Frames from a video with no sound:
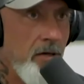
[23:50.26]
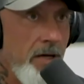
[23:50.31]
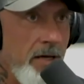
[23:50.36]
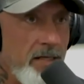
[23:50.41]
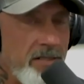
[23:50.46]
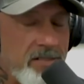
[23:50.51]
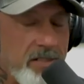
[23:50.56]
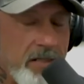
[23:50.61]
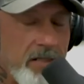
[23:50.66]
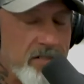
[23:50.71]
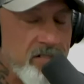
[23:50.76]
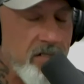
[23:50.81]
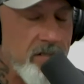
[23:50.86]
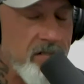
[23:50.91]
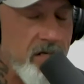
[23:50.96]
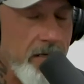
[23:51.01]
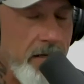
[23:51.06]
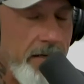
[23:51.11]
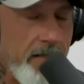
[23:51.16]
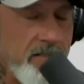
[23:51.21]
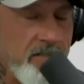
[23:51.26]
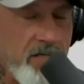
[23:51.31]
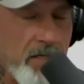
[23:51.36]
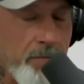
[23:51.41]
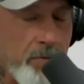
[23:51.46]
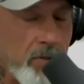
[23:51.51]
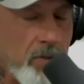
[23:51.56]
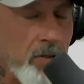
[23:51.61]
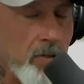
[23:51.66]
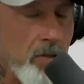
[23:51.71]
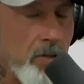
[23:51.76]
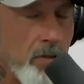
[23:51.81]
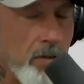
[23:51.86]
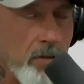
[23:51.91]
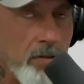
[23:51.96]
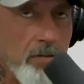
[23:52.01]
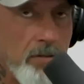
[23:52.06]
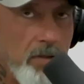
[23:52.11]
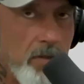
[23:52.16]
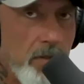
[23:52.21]
it, this isn't a
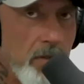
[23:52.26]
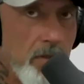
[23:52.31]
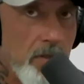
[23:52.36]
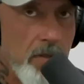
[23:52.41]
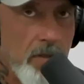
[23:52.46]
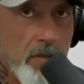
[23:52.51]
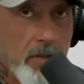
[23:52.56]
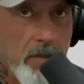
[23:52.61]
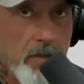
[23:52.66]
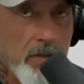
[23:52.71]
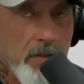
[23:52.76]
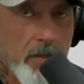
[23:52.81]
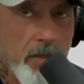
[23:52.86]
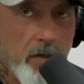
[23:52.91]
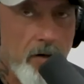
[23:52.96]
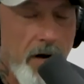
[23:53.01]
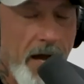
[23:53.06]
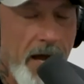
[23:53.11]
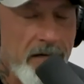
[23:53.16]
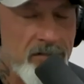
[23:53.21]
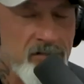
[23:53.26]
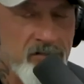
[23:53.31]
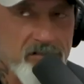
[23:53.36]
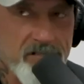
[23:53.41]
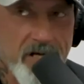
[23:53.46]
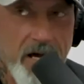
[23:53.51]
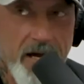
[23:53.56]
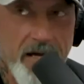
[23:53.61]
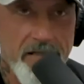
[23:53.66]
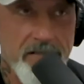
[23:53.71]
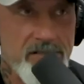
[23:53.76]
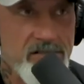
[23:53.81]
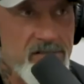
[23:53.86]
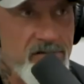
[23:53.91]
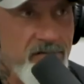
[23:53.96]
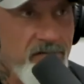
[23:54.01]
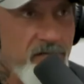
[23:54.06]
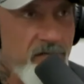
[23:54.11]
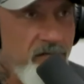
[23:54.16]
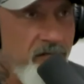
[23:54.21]
typical you know exercise
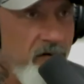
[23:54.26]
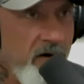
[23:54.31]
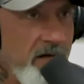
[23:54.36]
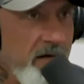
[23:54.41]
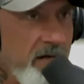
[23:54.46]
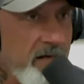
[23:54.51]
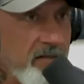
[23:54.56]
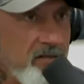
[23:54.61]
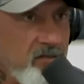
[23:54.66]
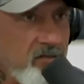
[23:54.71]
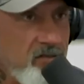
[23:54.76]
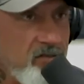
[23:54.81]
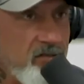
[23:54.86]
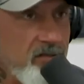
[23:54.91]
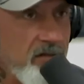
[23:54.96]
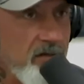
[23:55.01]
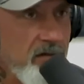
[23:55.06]
fitness